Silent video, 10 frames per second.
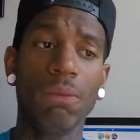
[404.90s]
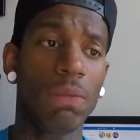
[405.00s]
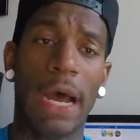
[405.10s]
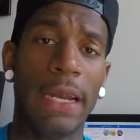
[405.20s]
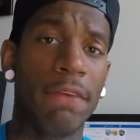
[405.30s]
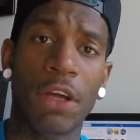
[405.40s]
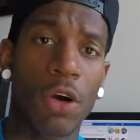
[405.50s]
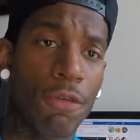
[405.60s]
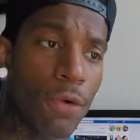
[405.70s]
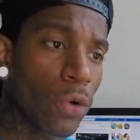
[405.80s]
I didn't even
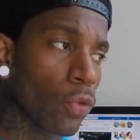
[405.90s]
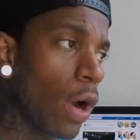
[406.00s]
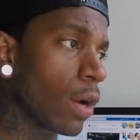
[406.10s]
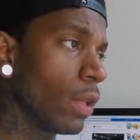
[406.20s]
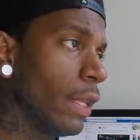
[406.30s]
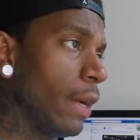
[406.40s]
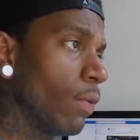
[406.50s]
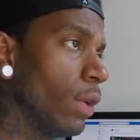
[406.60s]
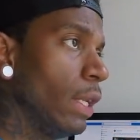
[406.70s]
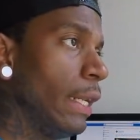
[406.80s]
go full throttle in that
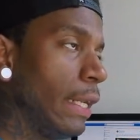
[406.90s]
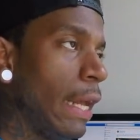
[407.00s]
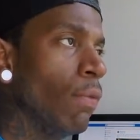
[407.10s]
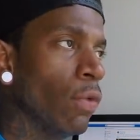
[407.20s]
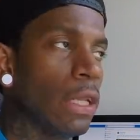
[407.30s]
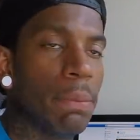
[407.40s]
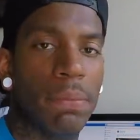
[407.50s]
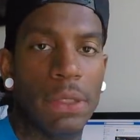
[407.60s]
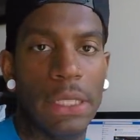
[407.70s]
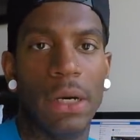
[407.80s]
run, and really,
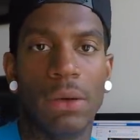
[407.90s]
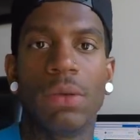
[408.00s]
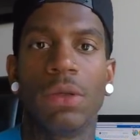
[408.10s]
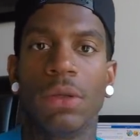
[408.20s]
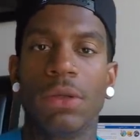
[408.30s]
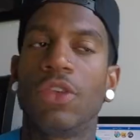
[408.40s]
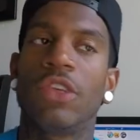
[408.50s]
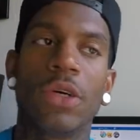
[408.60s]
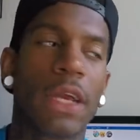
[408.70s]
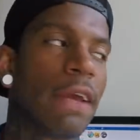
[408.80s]
you know,
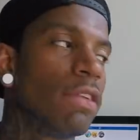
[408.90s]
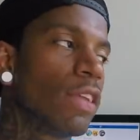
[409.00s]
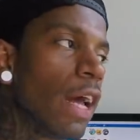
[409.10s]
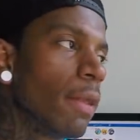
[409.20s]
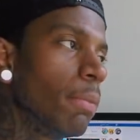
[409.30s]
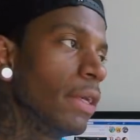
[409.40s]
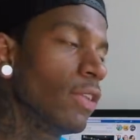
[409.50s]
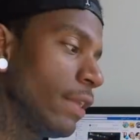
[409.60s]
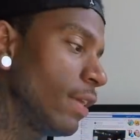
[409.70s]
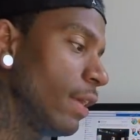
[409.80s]
still gave this guy the business.